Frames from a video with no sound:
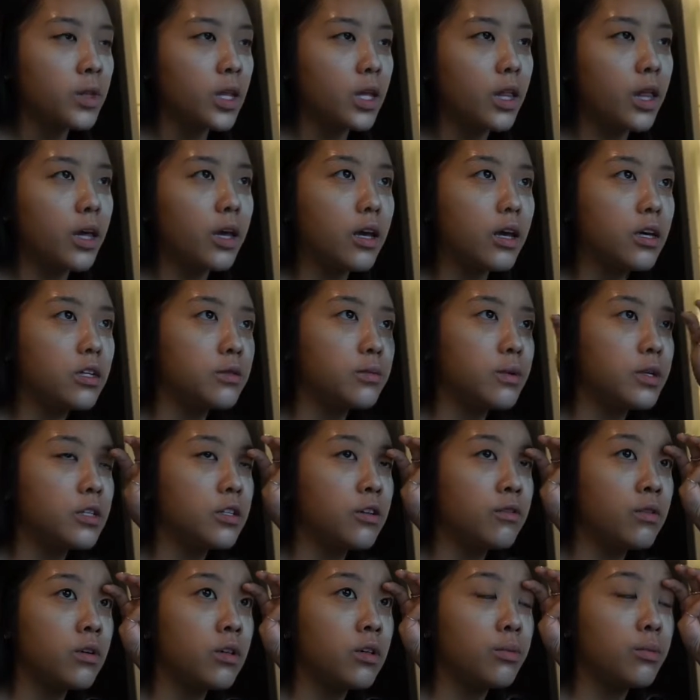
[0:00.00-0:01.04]
Like
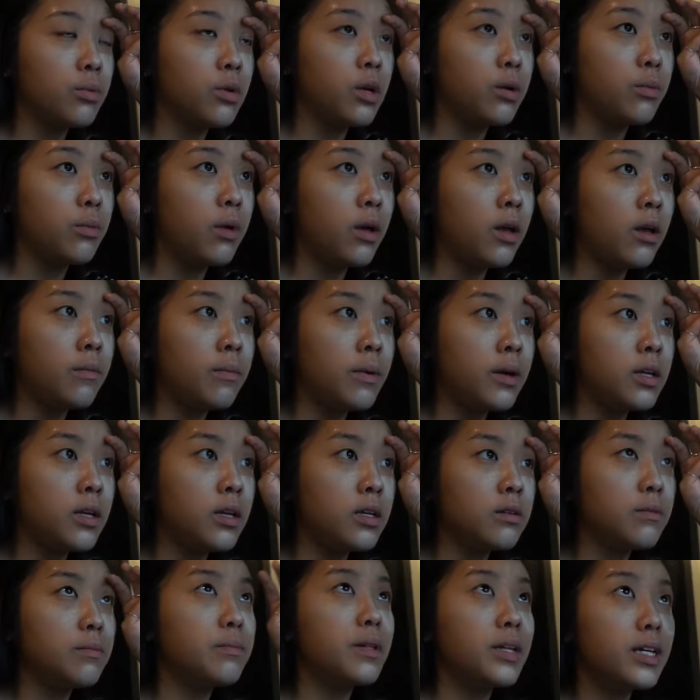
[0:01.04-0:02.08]
especially for the prepaid
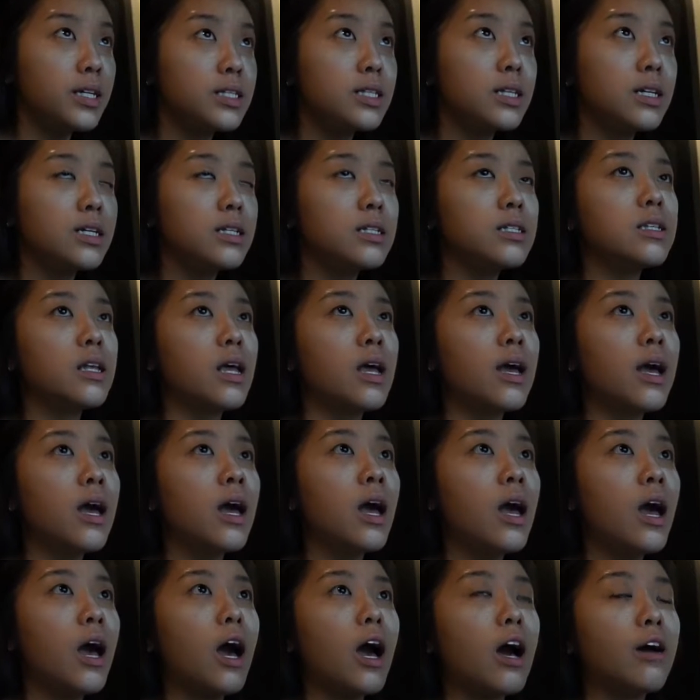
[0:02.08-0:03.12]
places, like
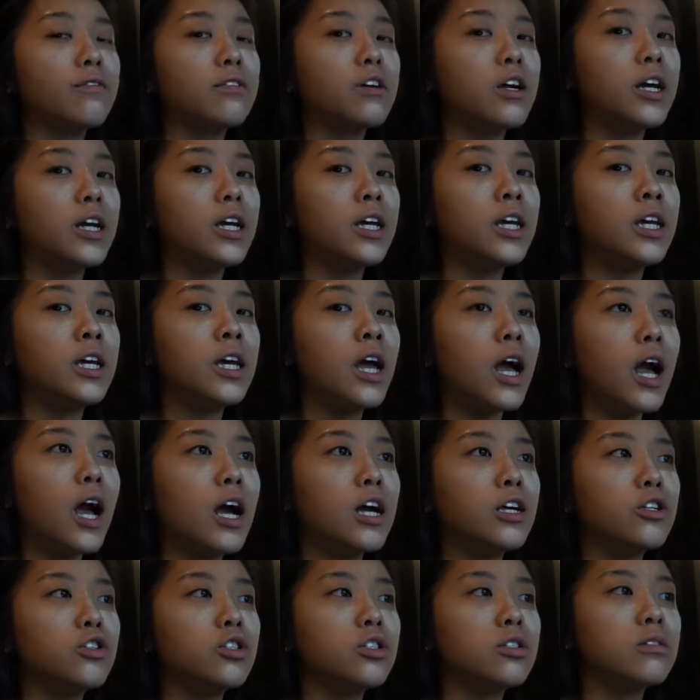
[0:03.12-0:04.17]
after I eat,
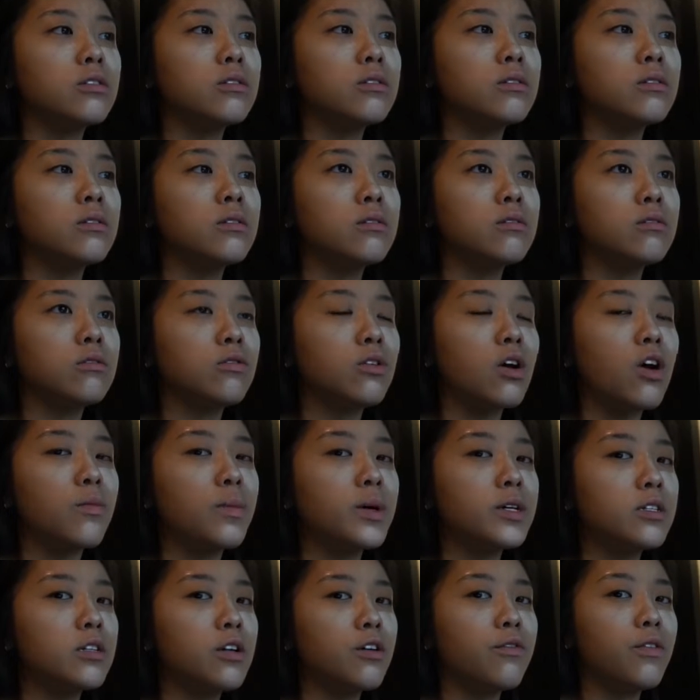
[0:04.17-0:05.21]
I just grab
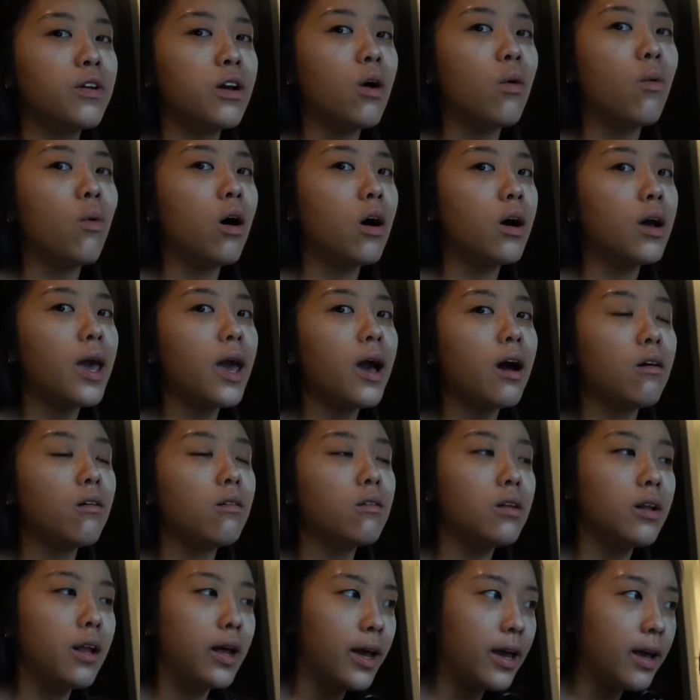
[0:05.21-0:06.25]
my stuff and I walk
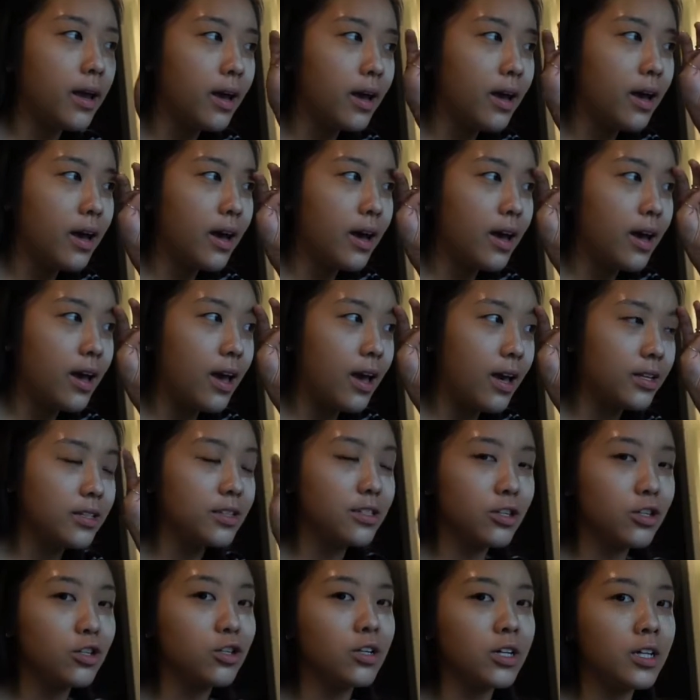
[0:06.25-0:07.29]
out. Like it's
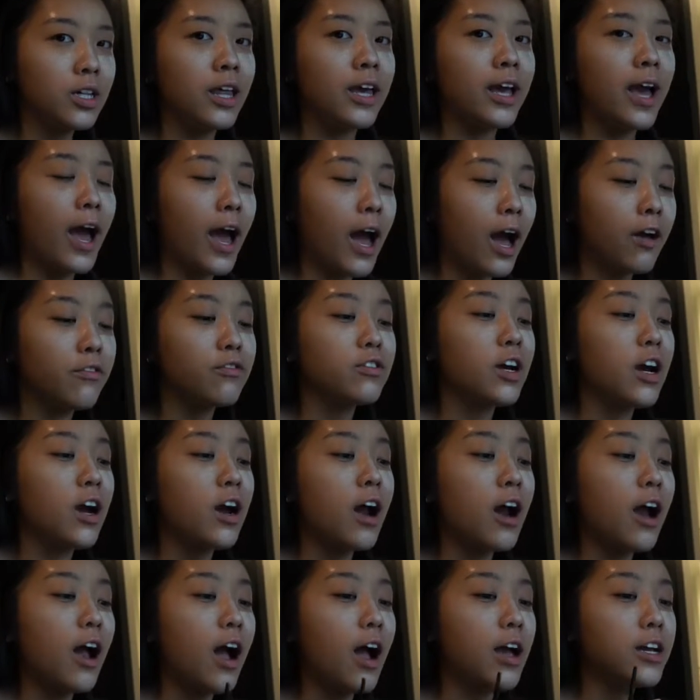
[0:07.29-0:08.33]
literally like after
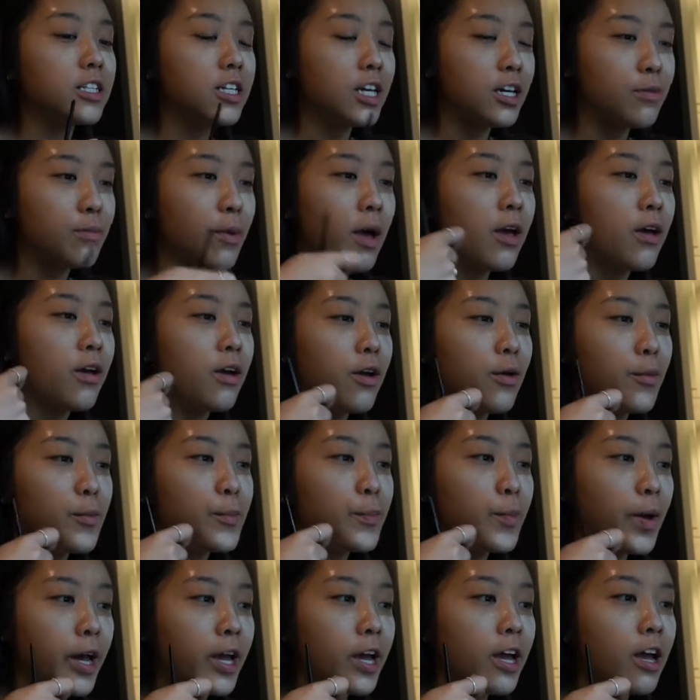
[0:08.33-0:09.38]
I take my
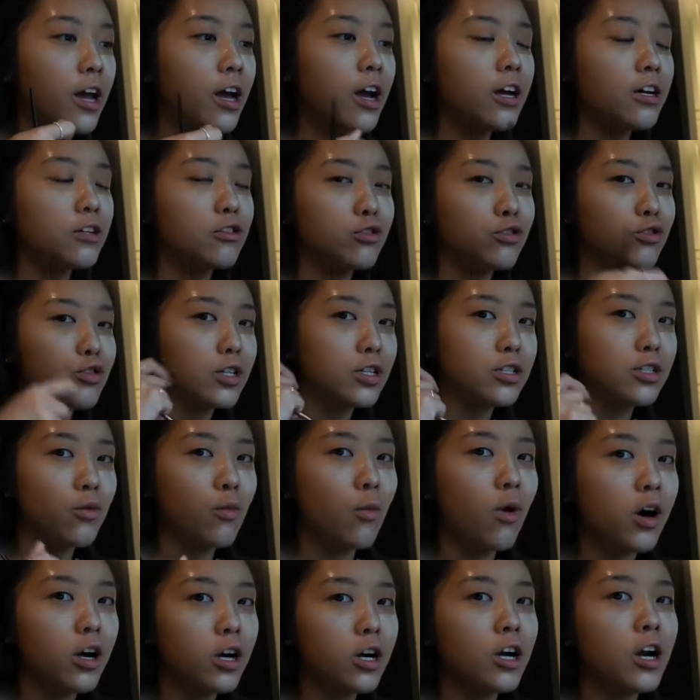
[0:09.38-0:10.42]
bite, drink some
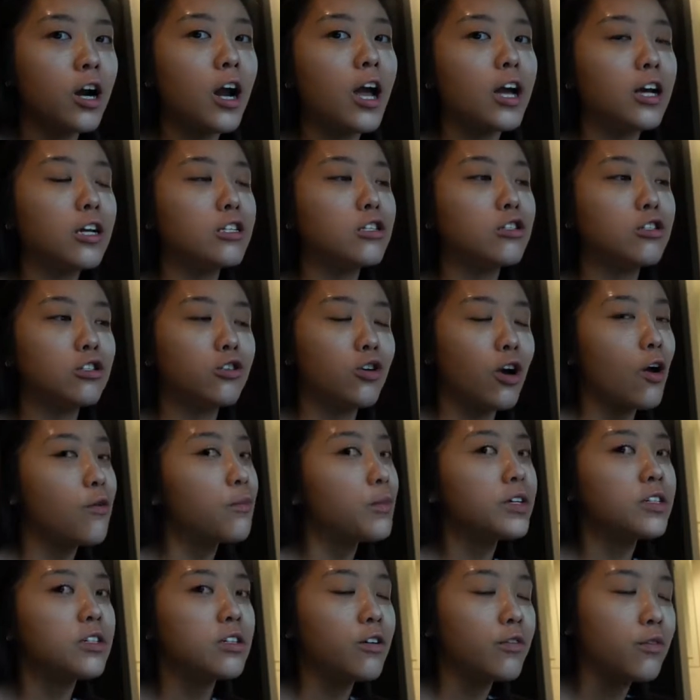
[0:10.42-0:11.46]
water, I can just grab
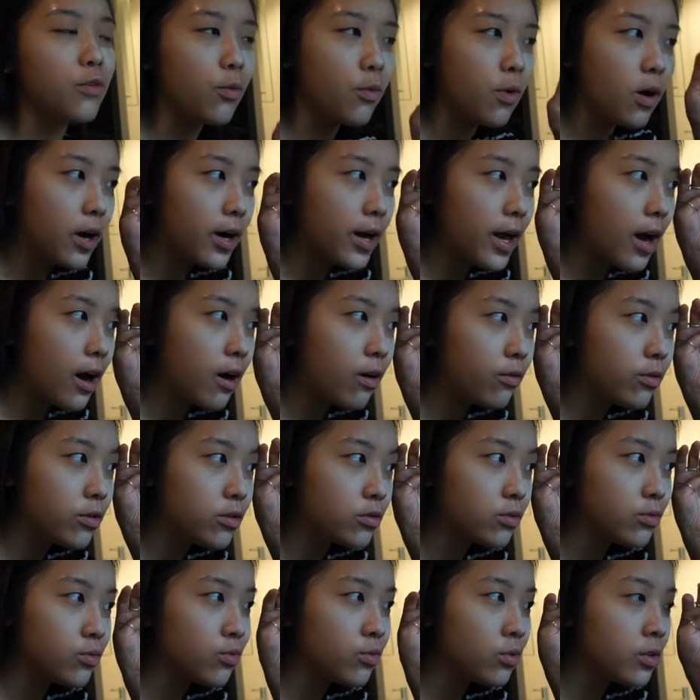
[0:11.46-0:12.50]
my stuff and walk out, which
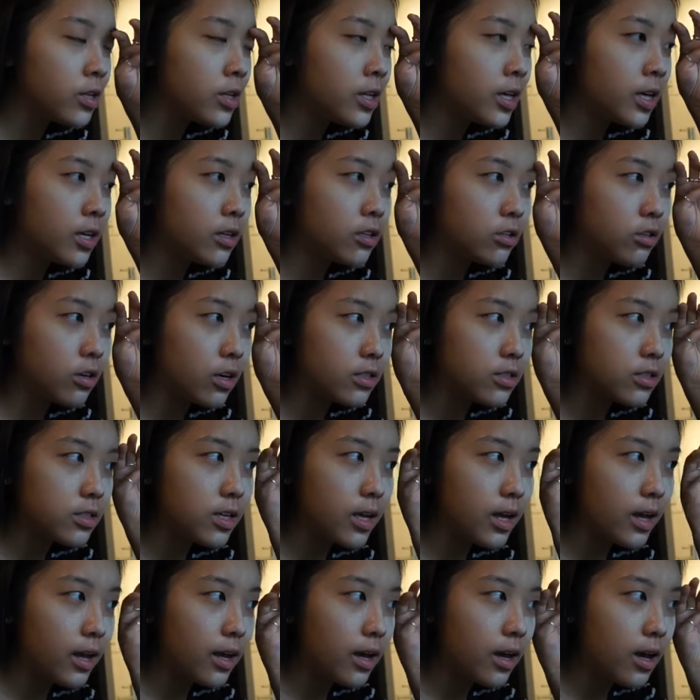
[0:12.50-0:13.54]
is really
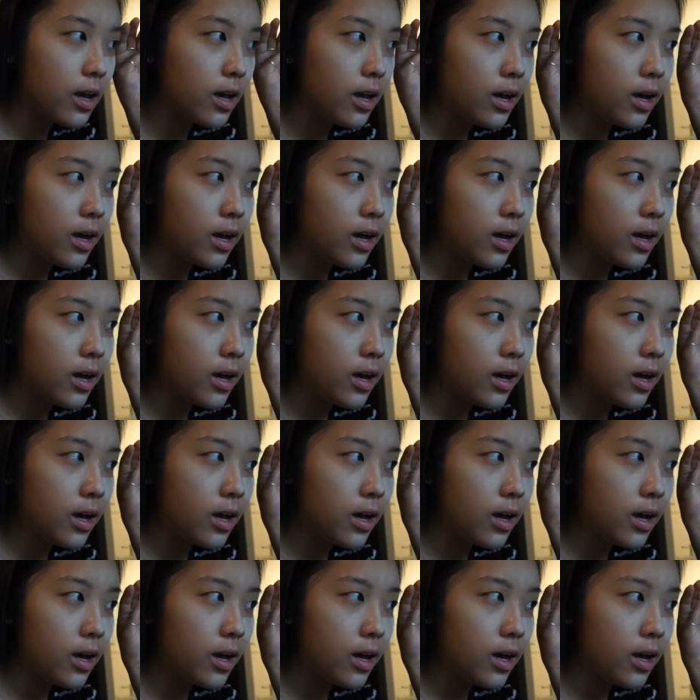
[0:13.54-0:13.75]
interesting.